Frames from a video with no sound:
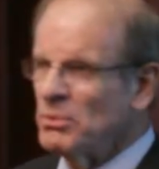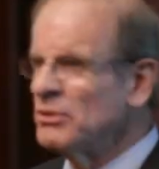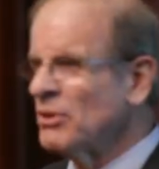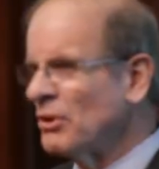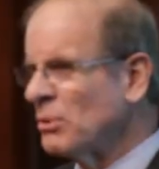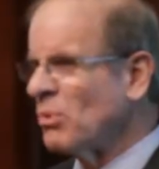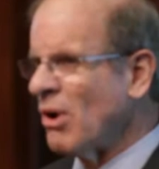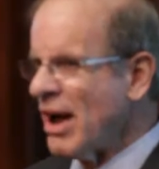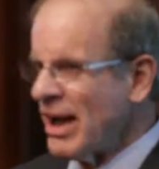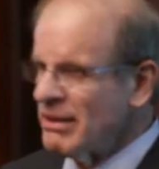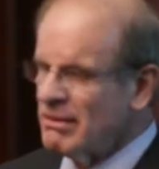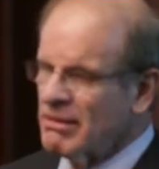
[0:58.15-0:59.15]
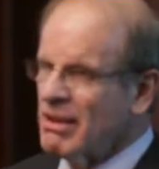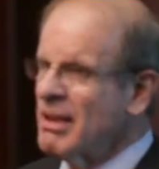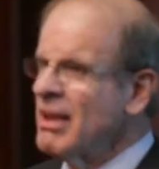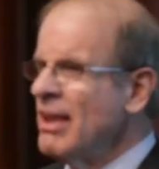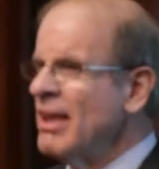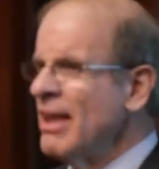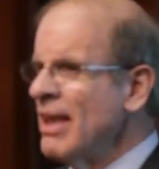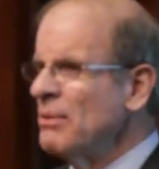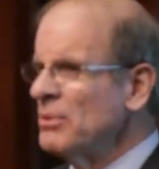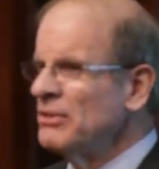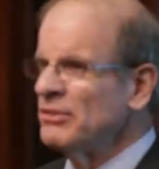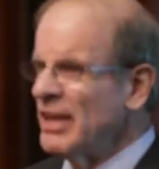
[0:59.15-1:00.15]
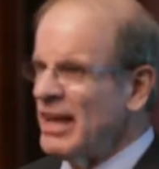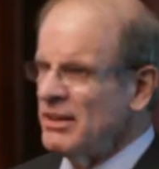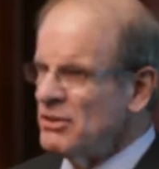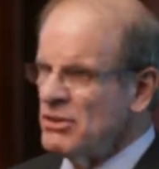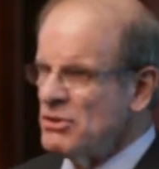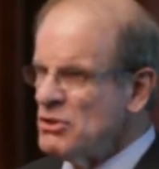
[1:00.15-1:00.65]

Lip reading: And we told him why. And we said,